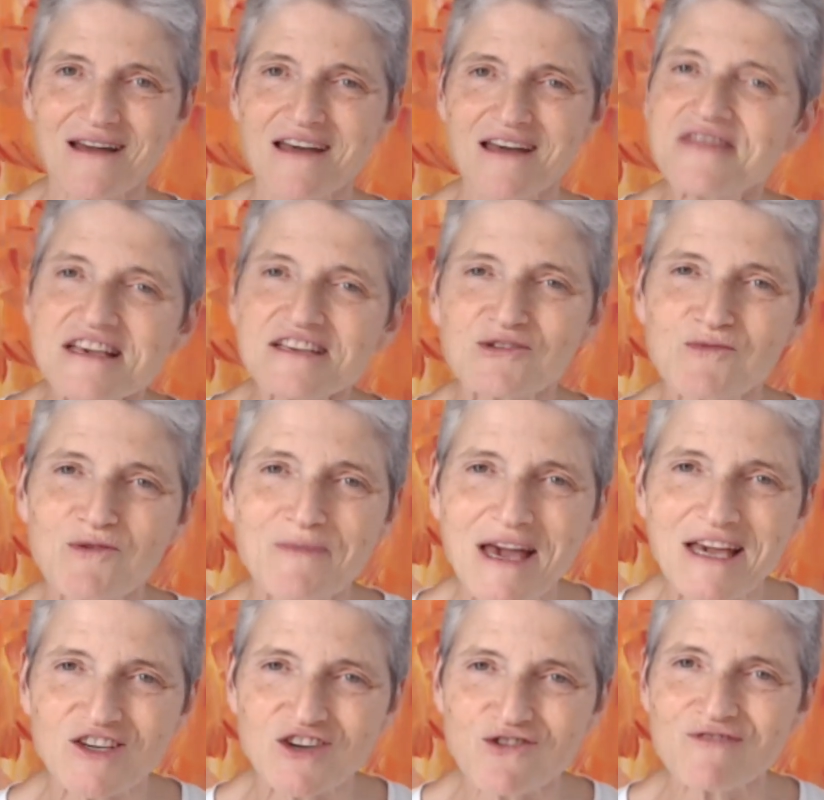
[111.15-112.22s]
And this will
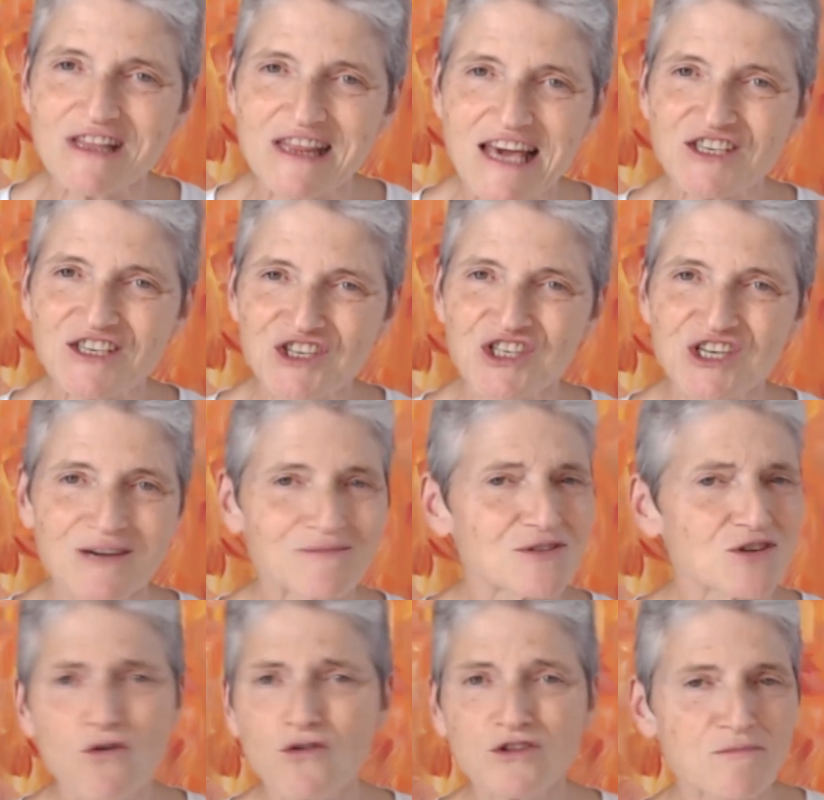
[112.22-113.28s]
make your
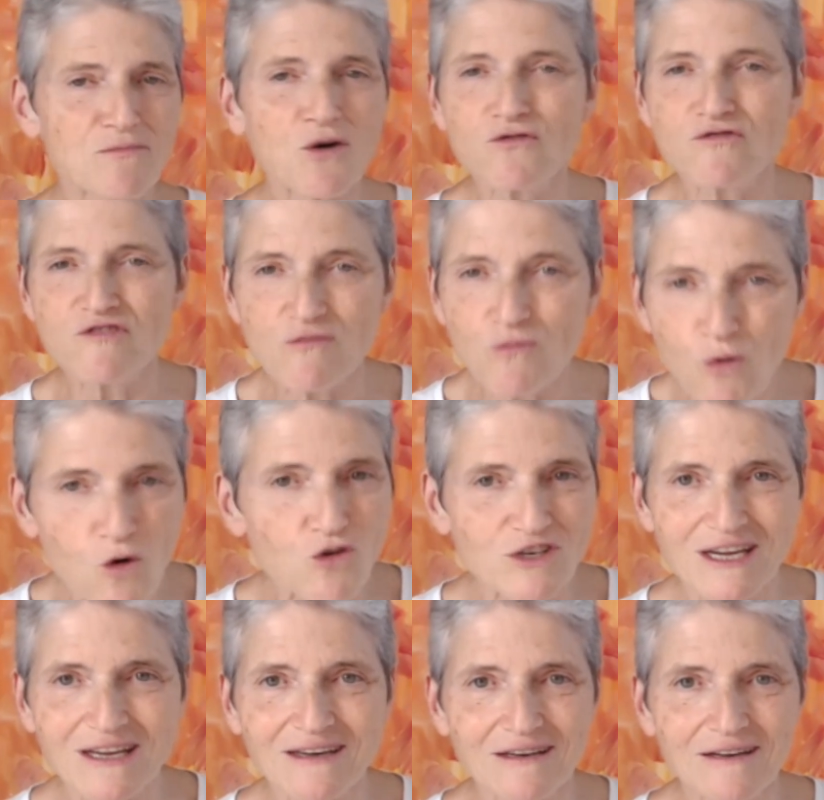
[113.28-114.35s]
relationships all the more
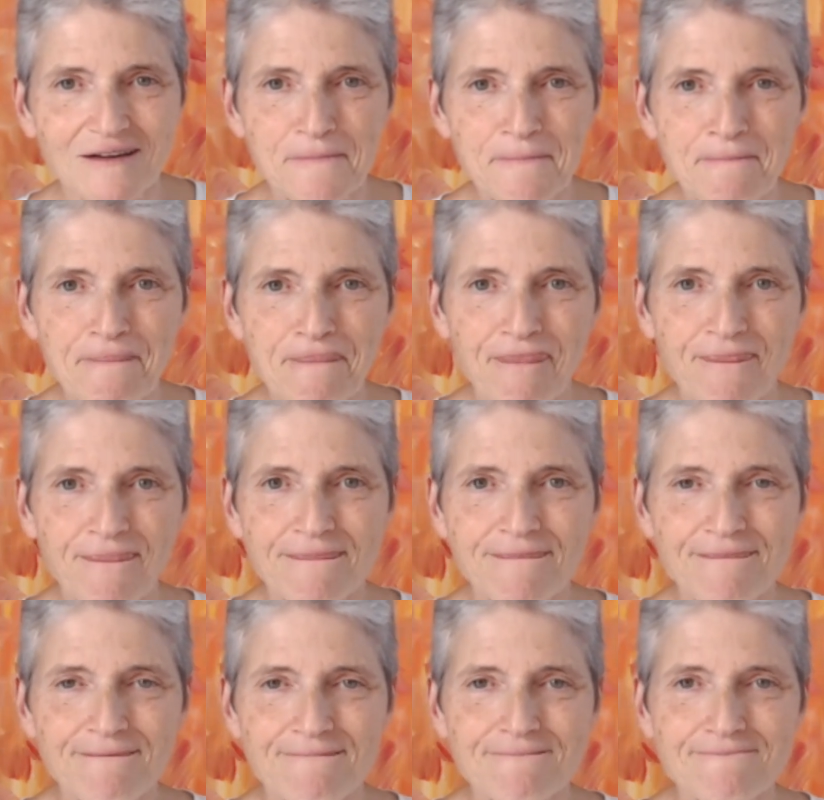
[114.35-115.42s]
rewarding
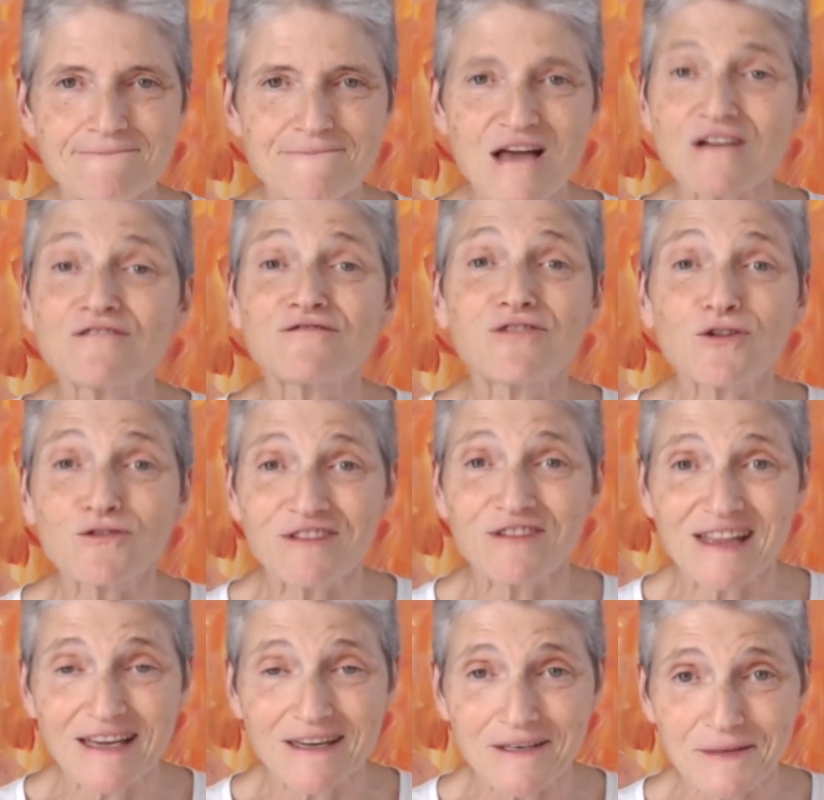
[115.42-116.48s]
and
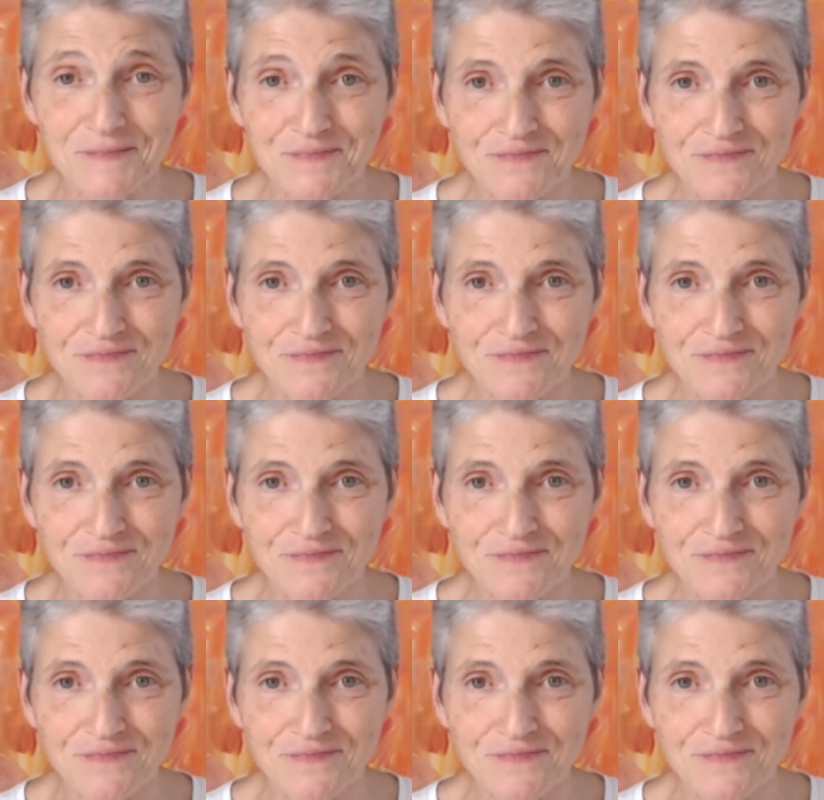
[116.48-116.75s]
fulfilling.